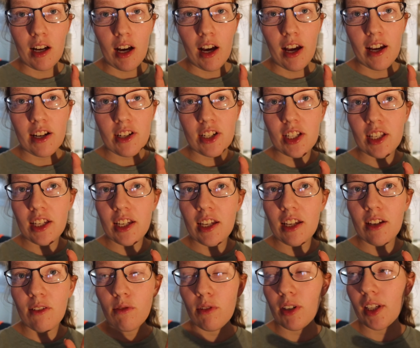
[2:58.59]
I
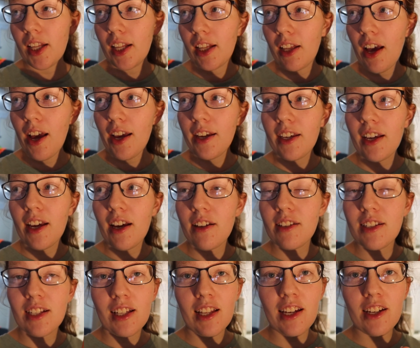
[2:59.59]
actually really like our
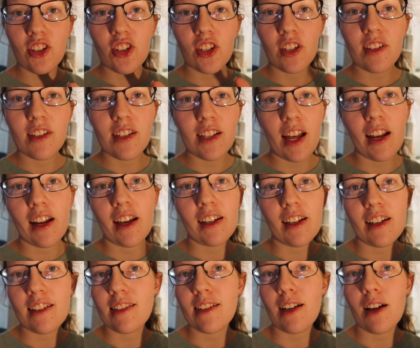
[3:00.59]
selections, and I
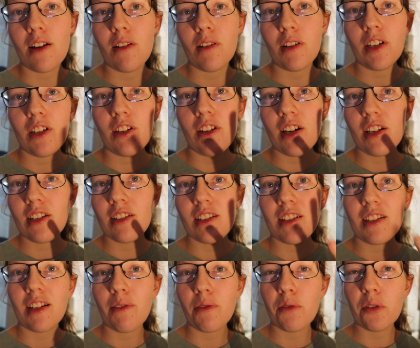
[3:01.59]
guess I'll let you guys
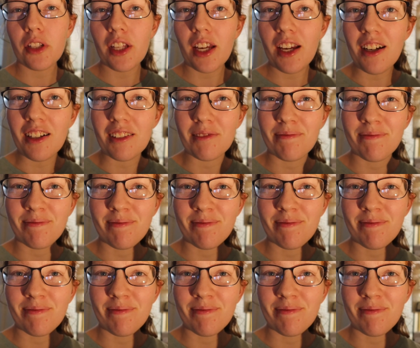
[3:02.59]
discover what they are.